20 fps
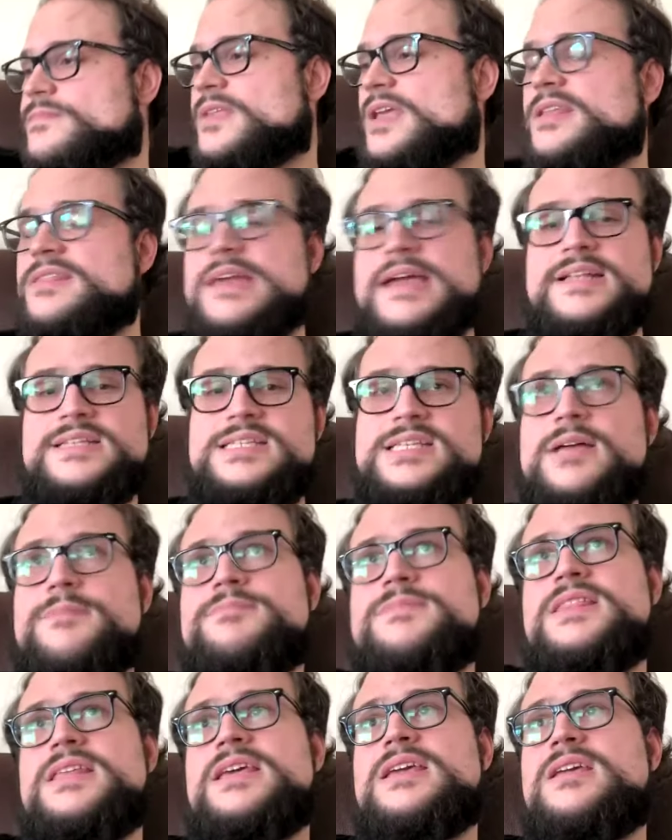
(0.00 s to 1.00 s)
And that's
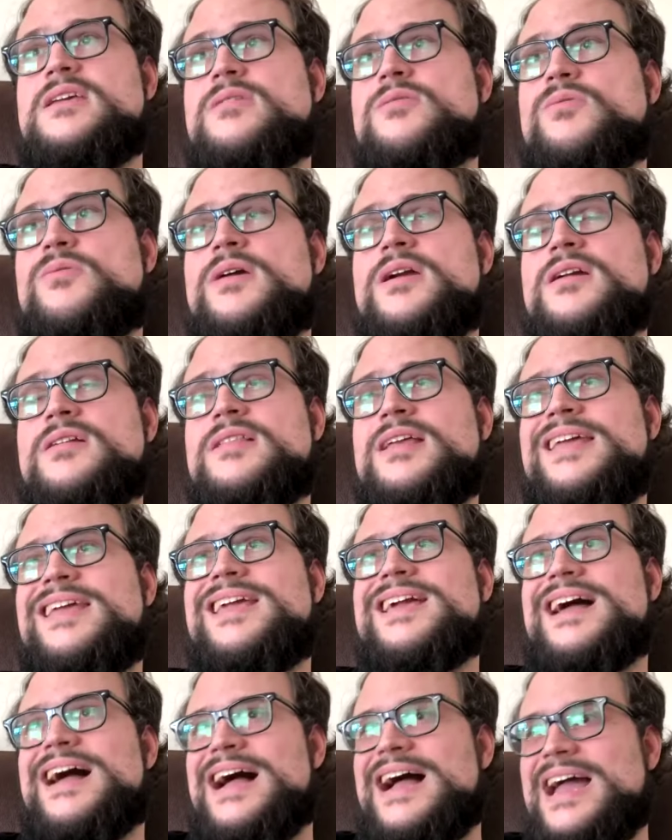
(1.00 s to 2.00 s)
something where
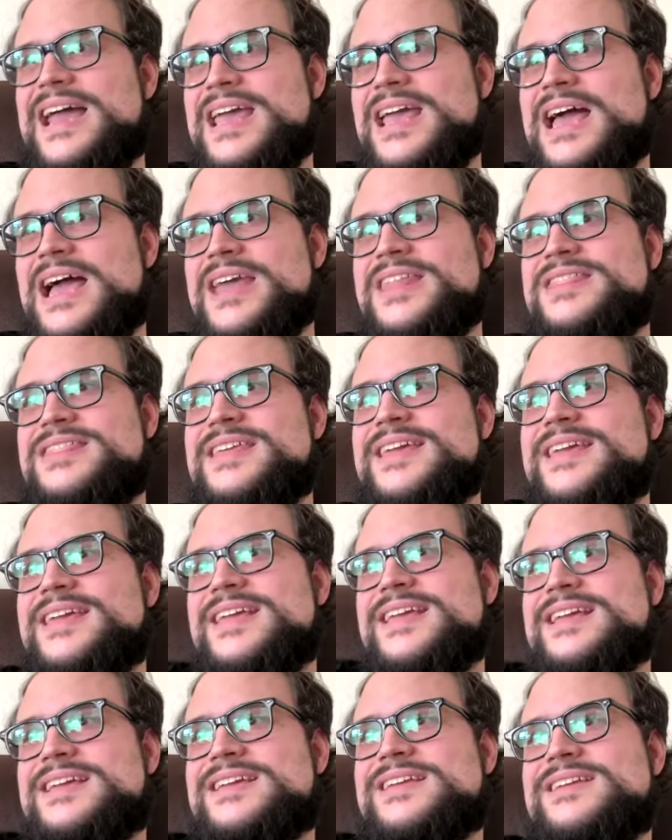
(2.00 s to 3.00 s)
like I I
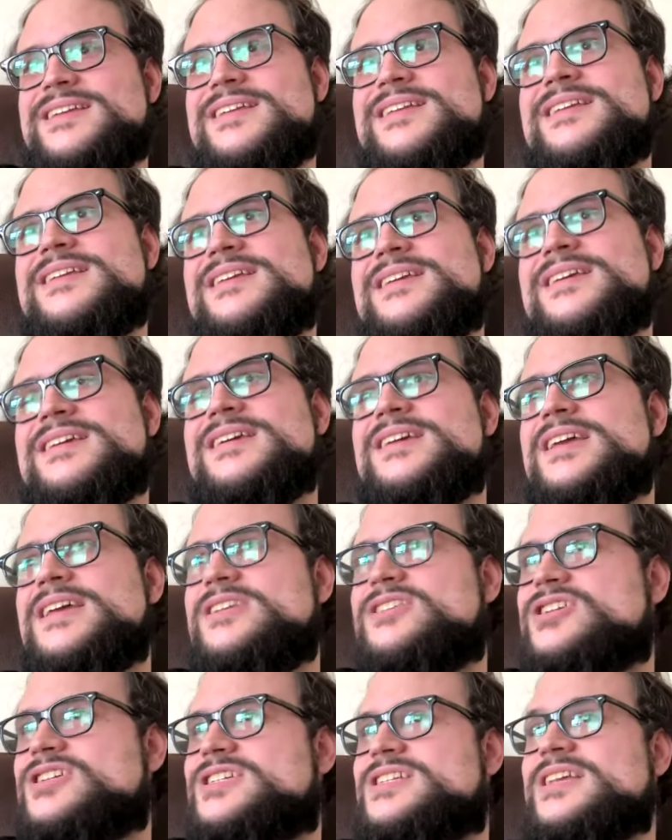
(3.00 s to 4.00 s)
think
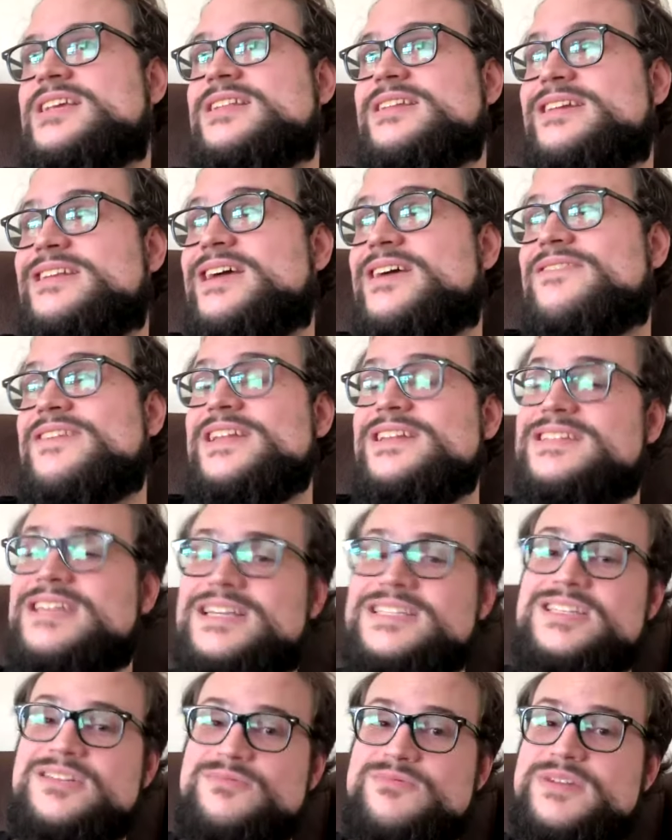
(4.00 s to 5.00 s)
interestingly enough, he
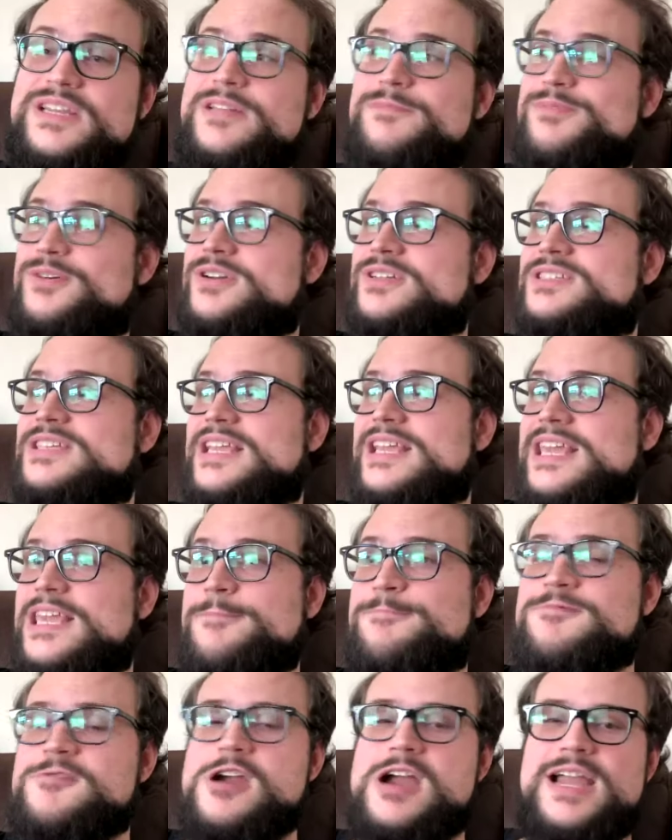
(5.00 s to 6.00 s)
doesn't read books. Like he
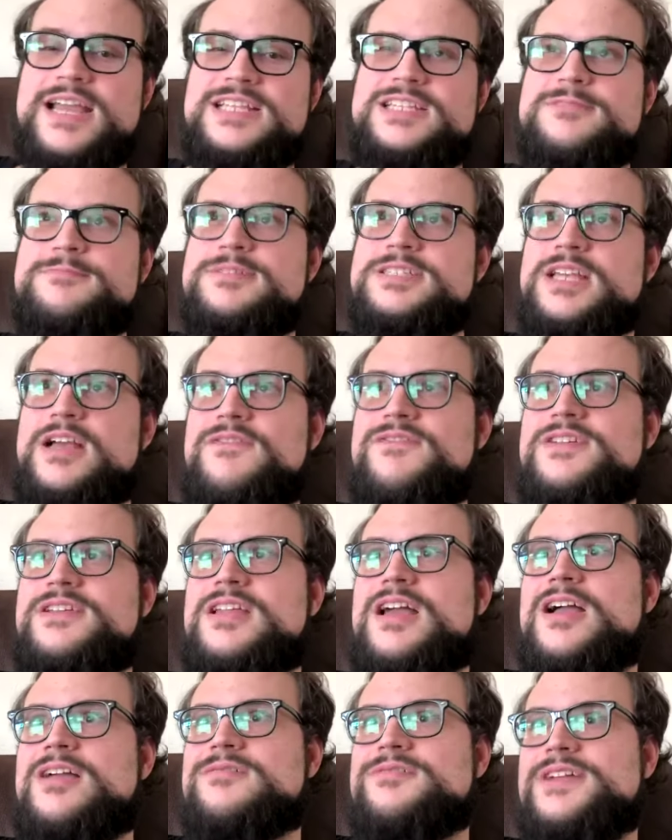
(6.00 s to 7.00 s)
prides himself in
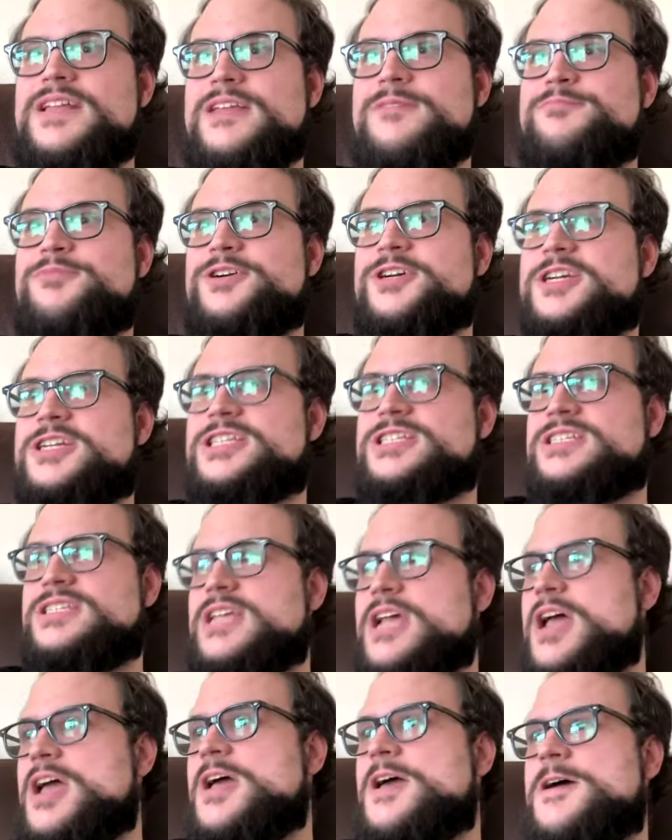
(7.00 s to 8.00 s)
not reading
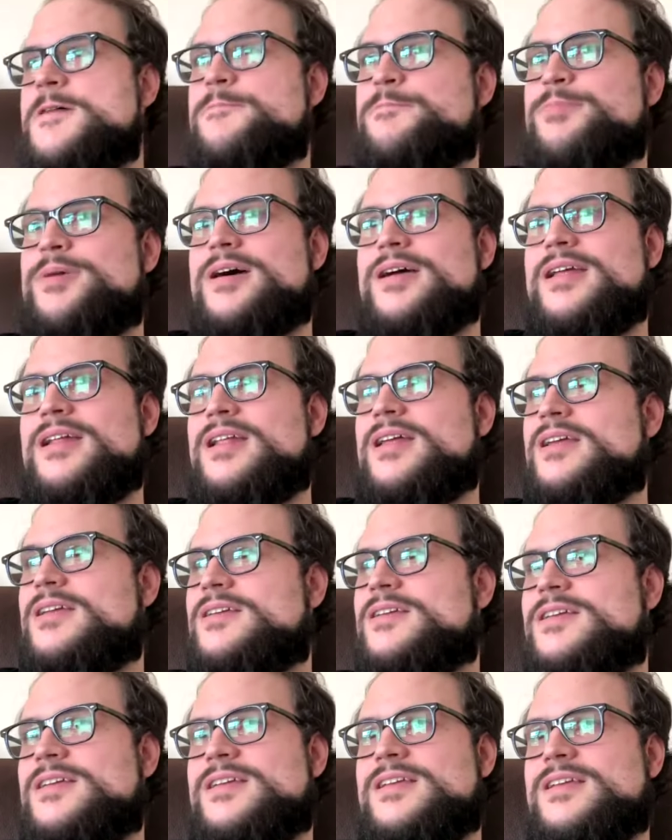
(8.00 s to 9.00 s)
books, but
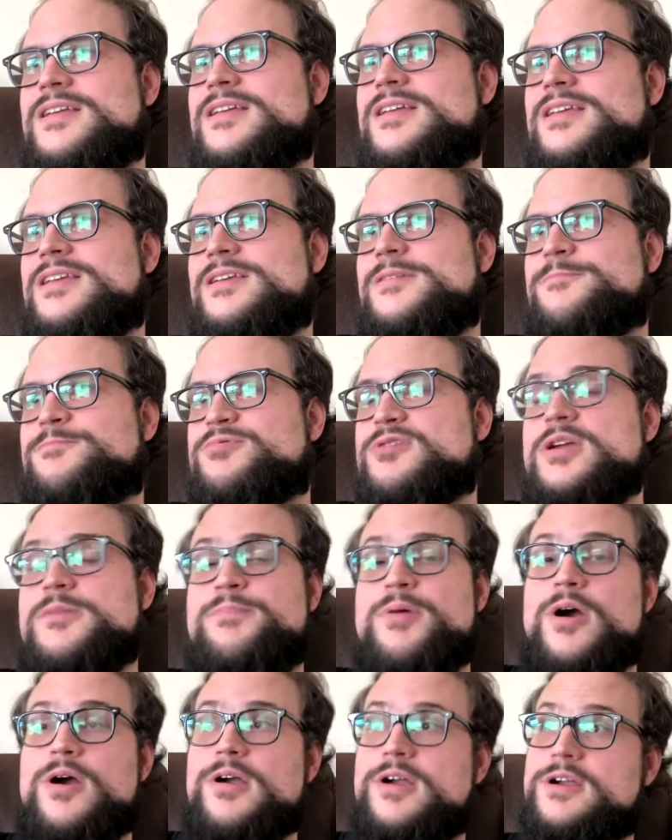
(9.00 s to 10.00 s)
Priya
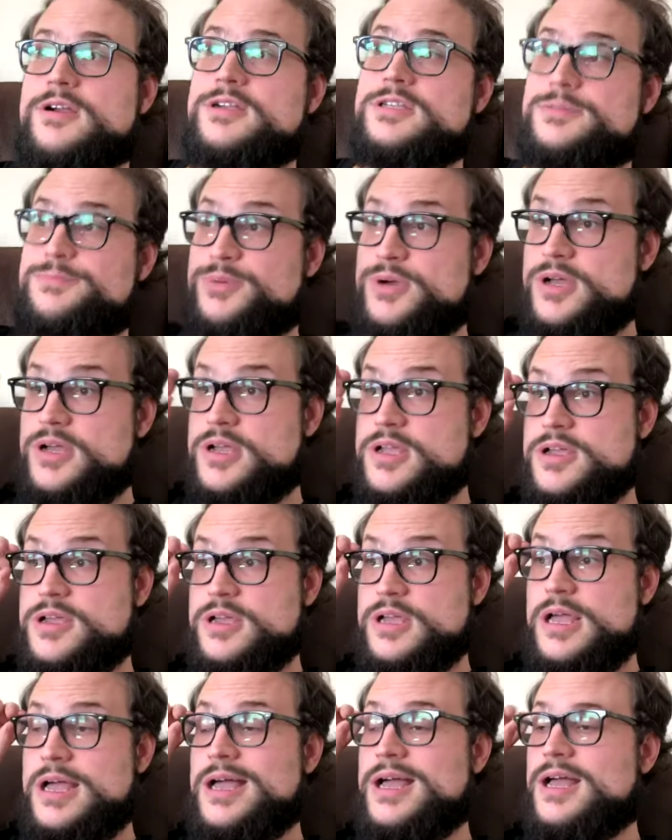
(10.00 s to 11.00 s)
Parker's book,
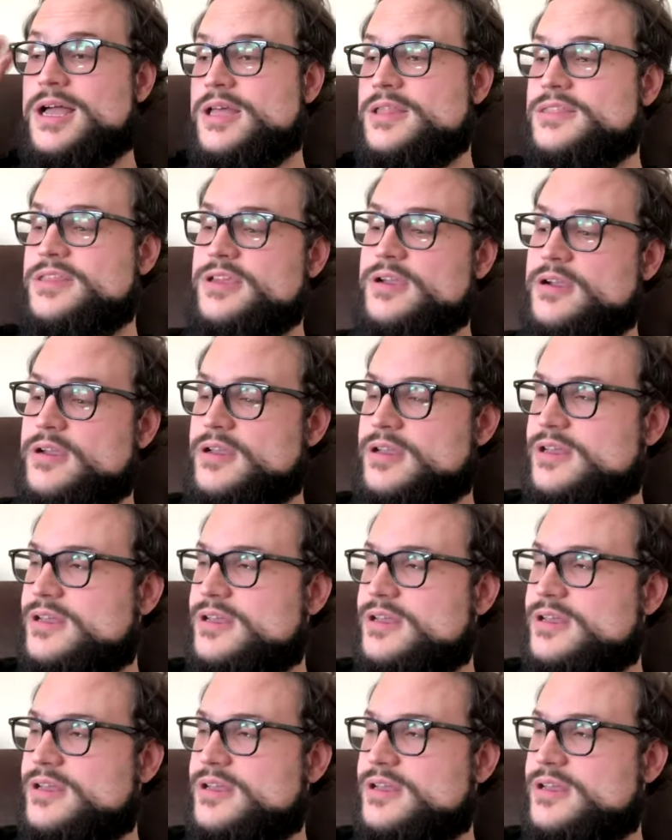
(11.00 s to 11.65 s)
uh, the art,